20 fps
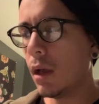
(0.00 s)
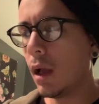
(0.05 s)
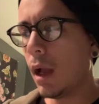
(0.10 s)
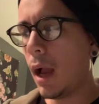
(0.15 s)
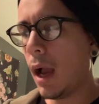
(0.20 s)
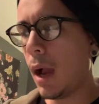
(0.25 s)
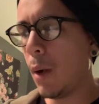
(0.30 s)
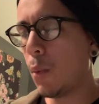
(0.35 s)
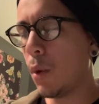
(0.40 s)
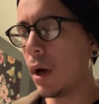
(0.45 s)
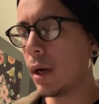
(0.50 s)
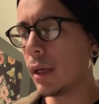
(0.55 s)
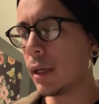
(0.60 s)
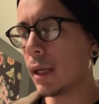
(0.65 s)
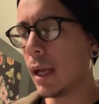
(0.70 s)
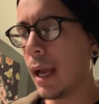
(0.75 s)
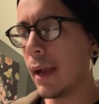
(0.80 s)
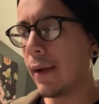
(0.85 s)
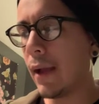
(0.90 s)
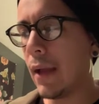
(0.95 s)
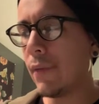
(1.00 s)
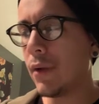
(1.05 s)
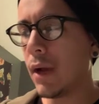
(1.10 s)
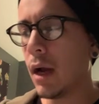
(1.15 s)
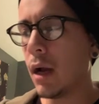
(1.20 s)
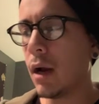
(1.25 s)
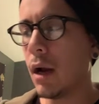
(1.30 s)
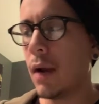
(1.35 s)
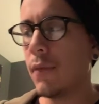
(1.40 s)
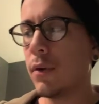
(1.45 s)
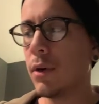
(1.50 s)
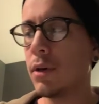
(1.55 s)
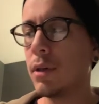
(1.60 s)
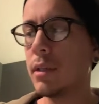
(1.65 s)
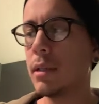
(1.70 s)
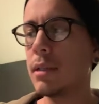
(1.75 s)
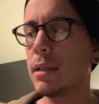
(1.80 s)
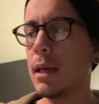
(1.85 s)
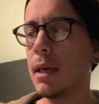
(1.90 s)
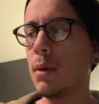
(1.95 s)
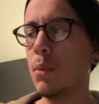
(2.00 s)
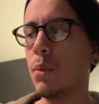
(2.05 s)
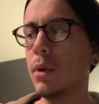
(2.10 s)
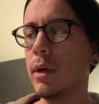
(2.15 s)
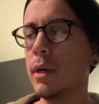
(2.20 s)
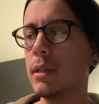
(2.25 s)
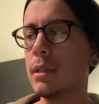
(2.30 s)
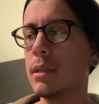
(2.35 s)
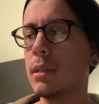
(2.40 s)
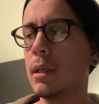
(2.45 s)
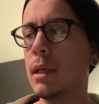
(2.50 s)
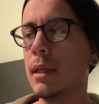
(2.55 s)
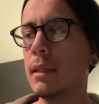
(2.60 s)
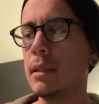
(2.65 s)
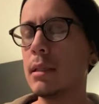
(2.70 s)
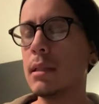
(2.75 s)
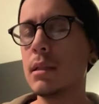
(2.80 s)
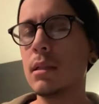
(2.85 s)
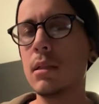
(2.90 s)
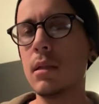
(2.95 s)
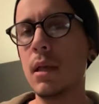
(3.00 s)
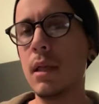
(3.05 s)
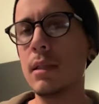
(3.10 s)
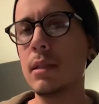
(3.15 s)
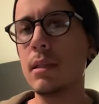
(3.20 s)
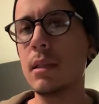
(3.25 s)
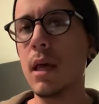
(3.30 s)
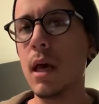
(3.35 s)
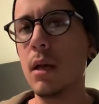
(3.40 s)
I've heard it say where it's not